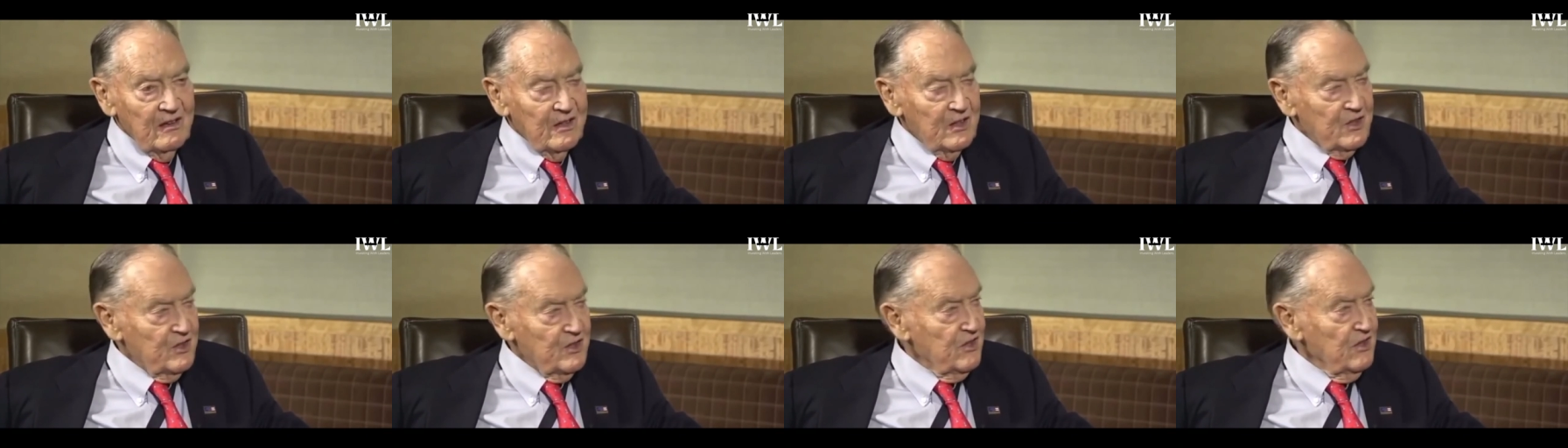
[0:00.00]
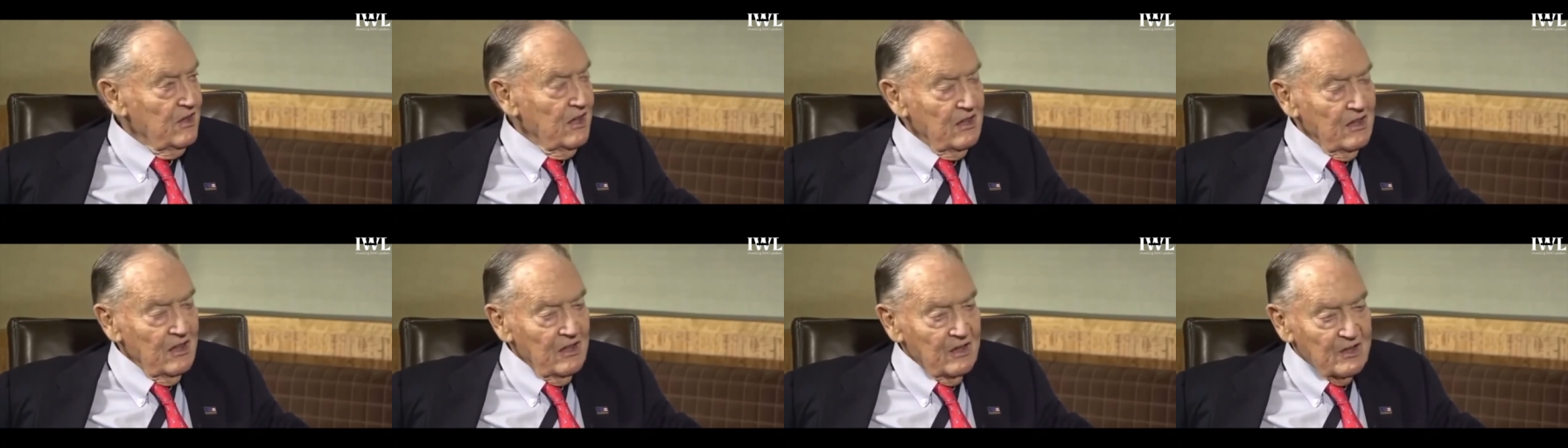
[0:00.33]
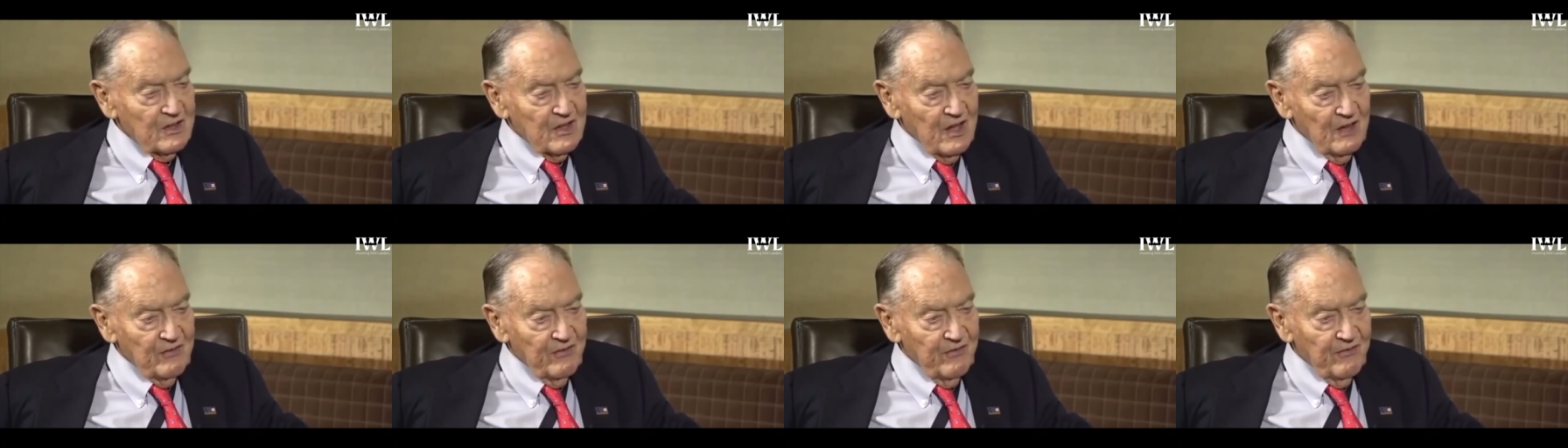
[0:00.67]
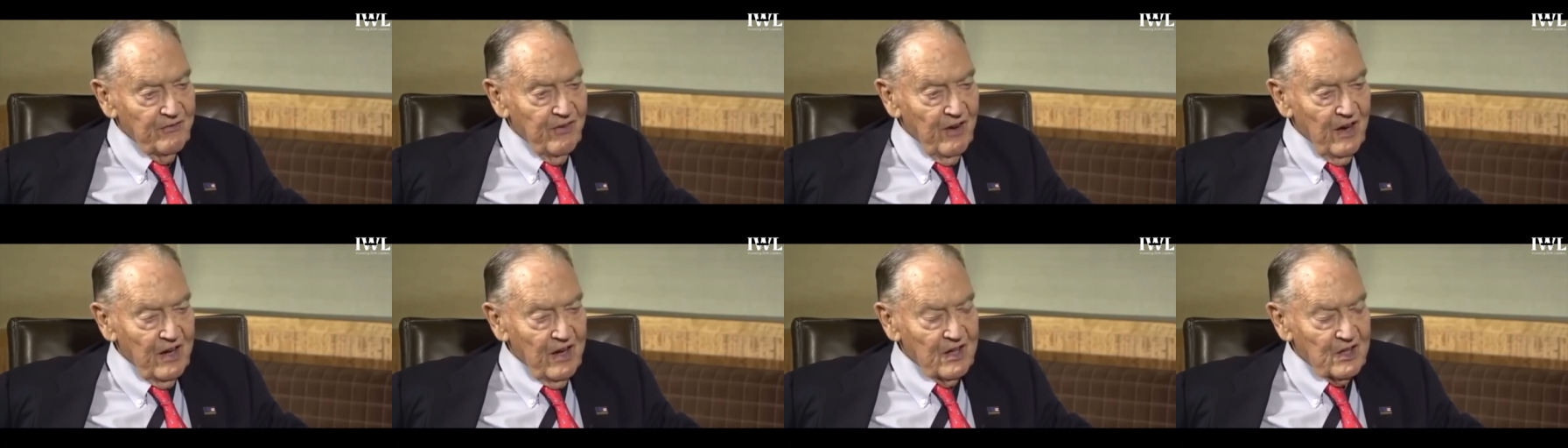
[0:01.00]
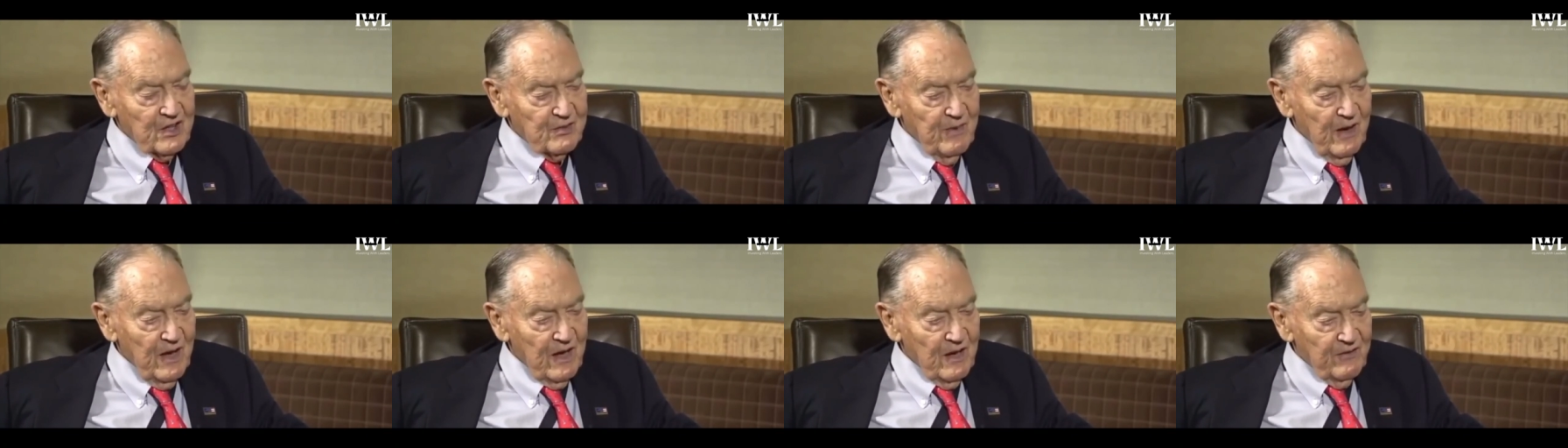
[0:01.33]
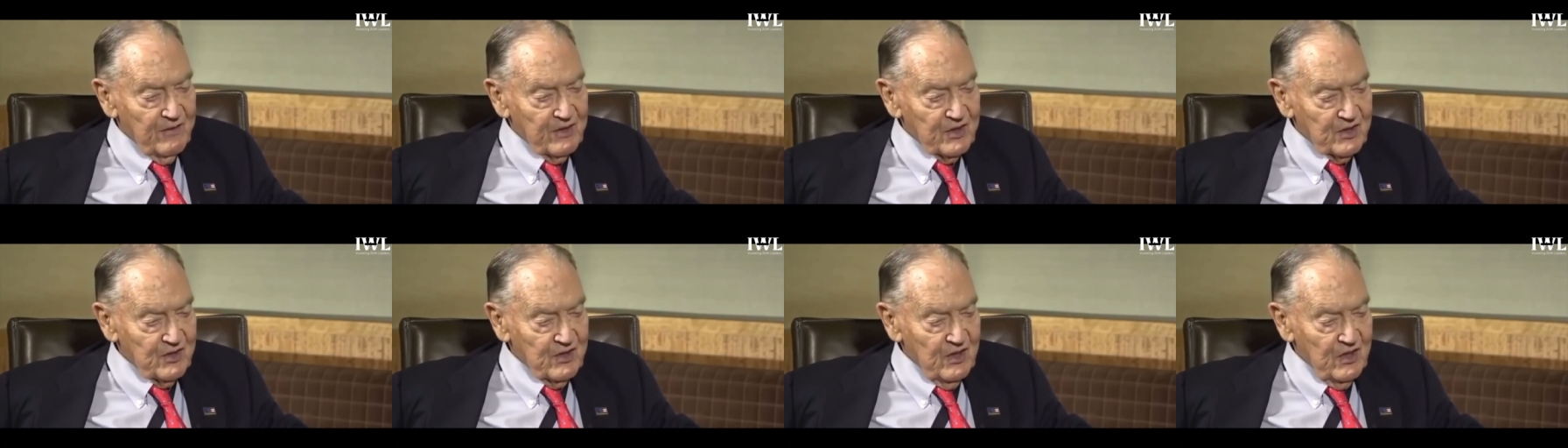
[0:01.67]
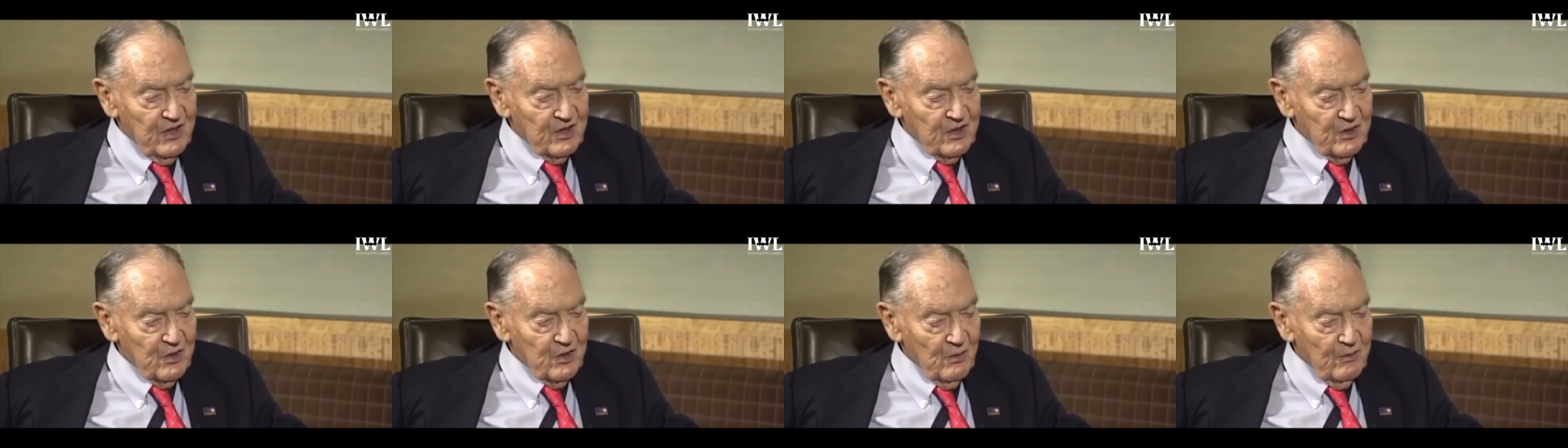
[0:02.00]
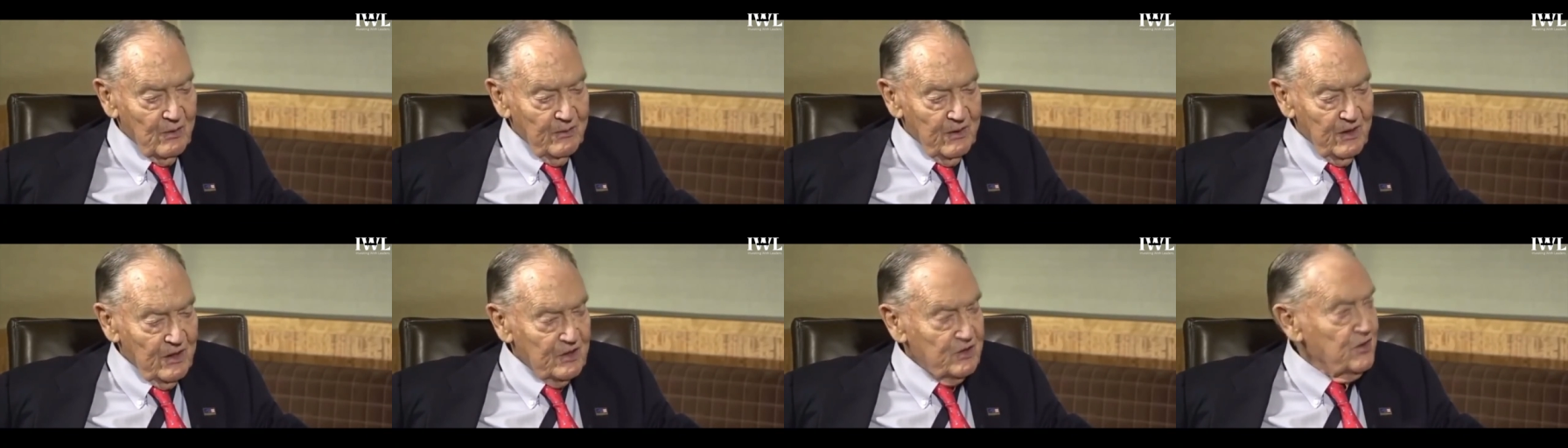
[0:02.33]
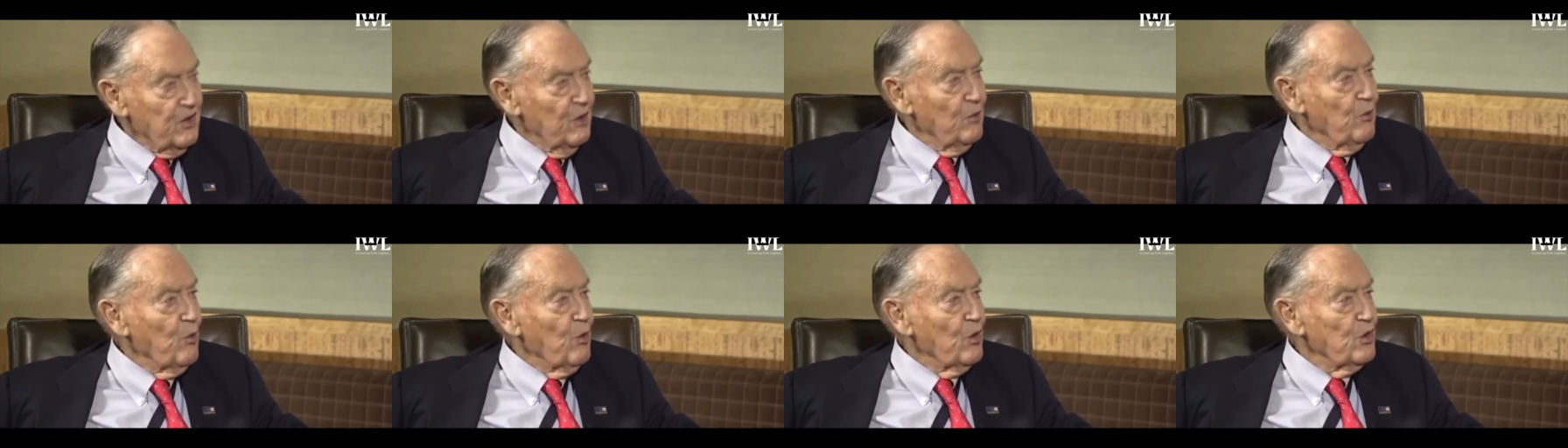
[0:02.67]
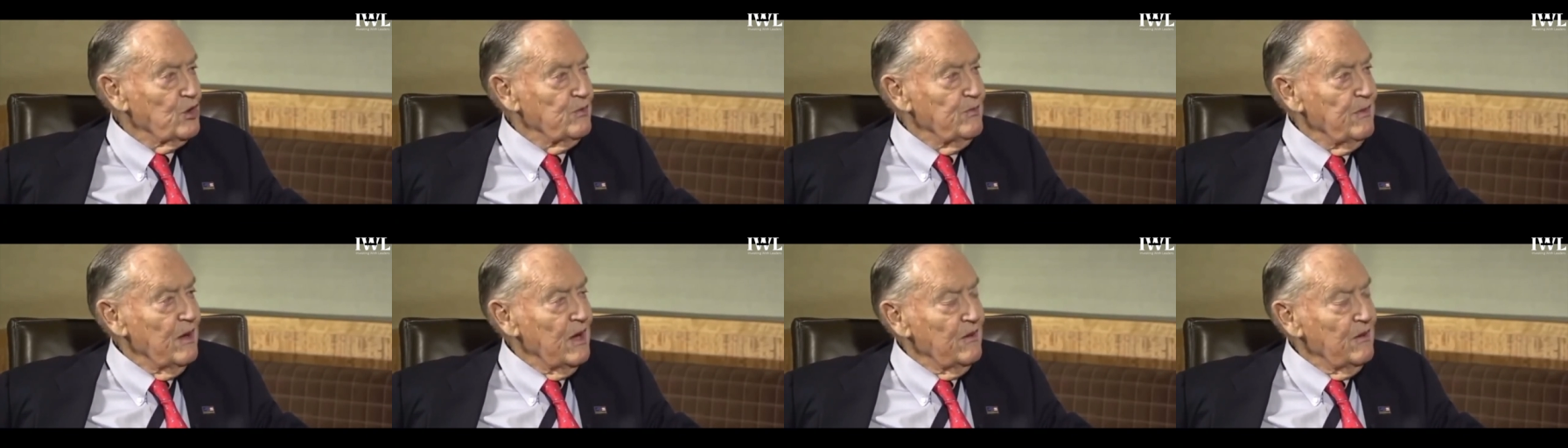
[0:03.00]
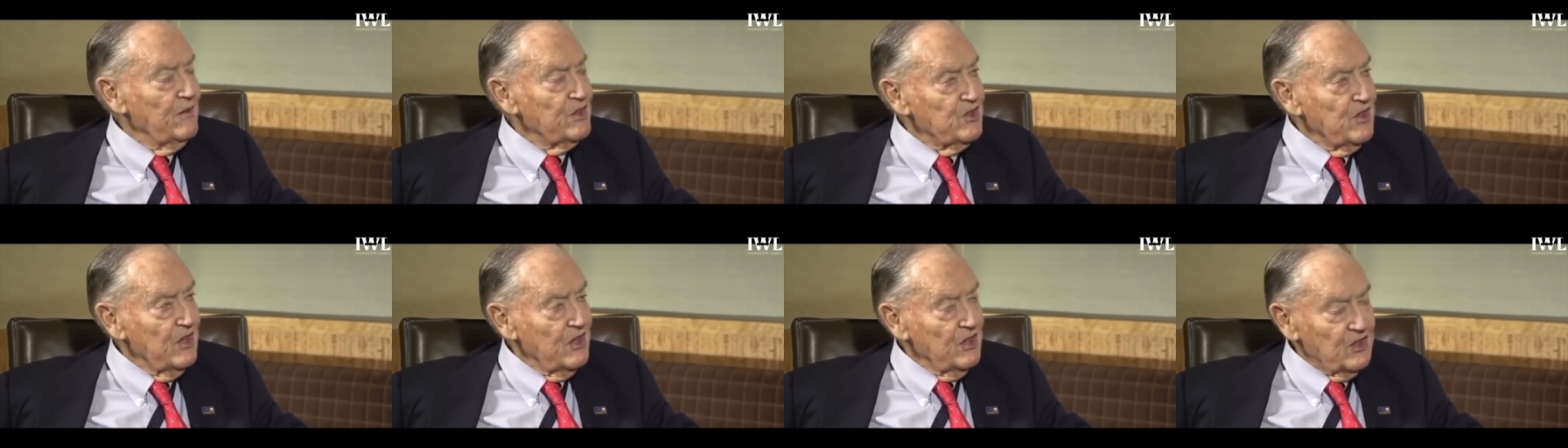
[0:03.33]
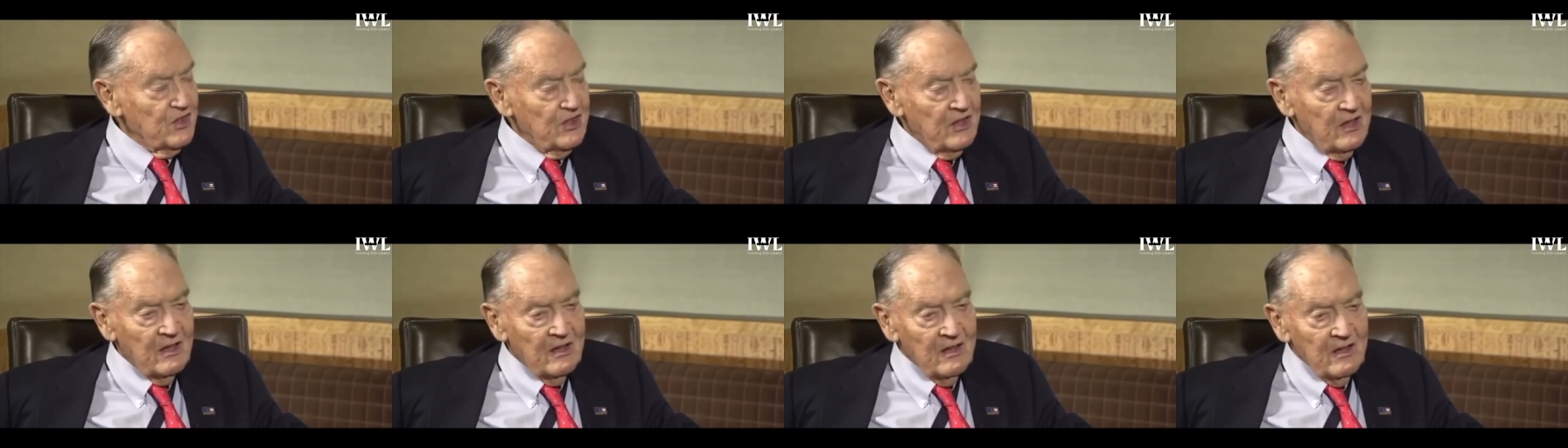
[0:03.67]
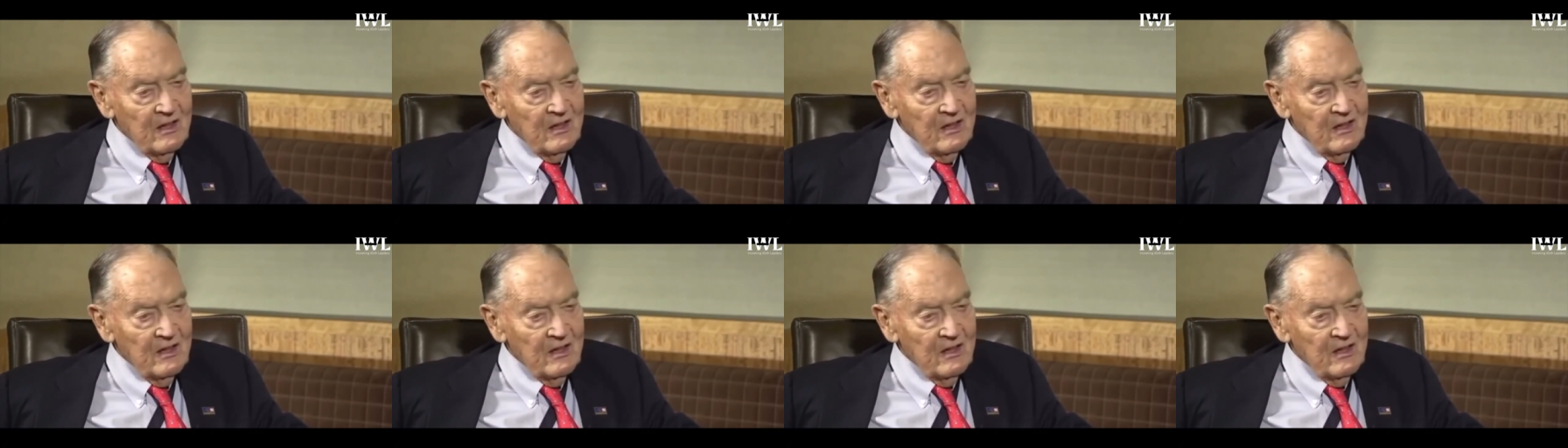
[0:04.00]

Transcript: You see it in its finest manifestation, or maybe I should say worst manifestation,